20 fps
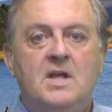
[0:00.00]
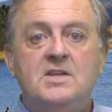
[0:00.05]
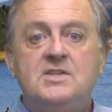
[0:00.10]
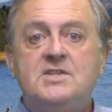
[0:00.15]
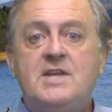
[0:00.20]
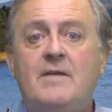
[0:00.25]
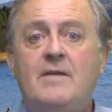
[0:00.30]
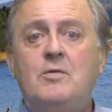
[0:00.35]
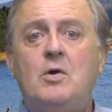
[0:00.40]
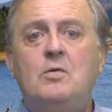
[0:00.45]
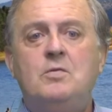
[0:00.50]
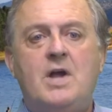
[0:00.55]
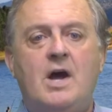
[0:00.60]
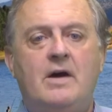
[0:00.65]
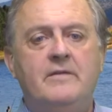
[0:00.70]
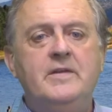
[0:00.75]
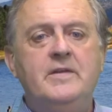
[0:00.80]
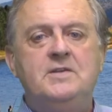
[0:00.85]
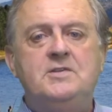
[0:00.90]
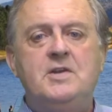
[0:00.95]
Several
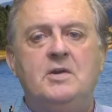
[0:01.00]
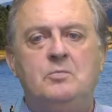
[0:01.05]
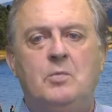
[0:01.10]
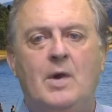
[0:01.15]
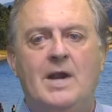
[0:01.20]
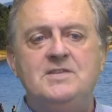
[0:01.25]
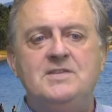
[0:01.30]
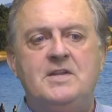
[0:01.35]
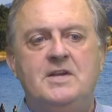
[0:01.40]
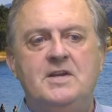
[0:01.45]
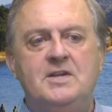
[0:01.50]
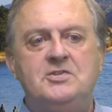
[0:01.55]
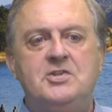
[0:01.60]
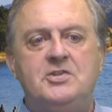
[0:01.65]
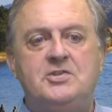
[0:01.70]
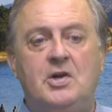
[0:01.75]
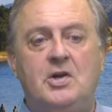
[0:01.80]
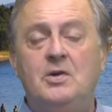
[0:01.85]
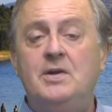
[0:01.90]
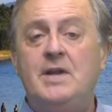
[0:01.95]
Covington residents
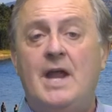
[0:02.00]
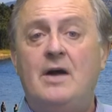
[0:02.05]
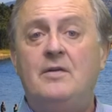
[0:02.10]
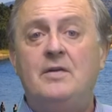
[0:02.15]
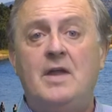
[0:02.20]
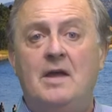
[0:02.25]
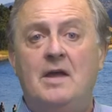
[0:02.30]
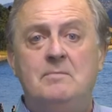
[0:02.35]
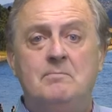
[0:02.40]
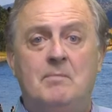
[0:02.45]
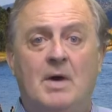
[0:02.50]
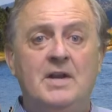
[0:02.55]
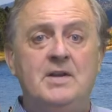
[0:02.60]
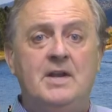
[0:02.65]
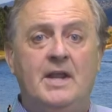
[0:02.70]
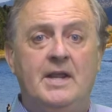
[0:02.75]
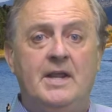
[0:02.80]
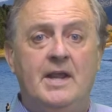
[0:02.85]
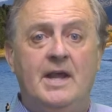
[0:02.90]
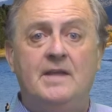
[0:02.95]
turned out on
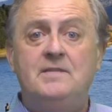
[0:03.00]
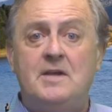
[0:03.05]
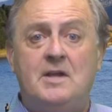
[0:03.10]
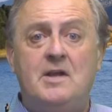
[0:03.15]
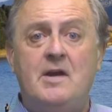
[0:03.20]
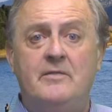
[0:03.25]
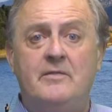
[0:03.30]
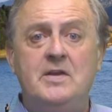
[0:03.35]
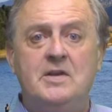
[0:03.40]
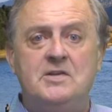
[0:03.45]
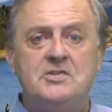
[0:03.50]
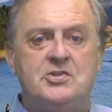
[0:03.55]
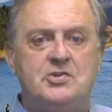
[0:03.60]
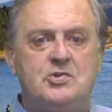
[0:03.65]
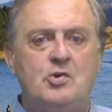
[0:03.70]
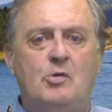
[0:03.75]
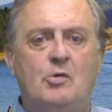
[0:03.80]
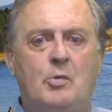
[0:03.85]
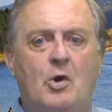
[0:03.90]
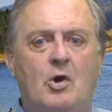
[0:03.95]
Monday at the Covington
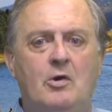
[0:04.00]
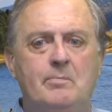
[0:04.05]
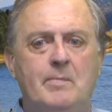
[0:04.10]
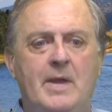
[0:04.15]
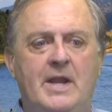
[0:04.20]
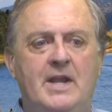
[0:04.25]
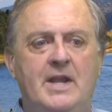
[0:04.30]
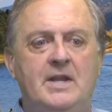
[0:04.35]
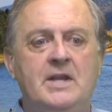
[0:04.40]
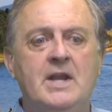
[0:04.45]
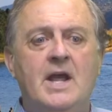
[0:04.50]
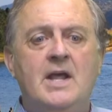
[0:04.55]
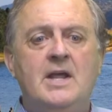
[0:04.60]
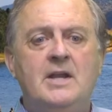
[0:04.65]
School Board meeting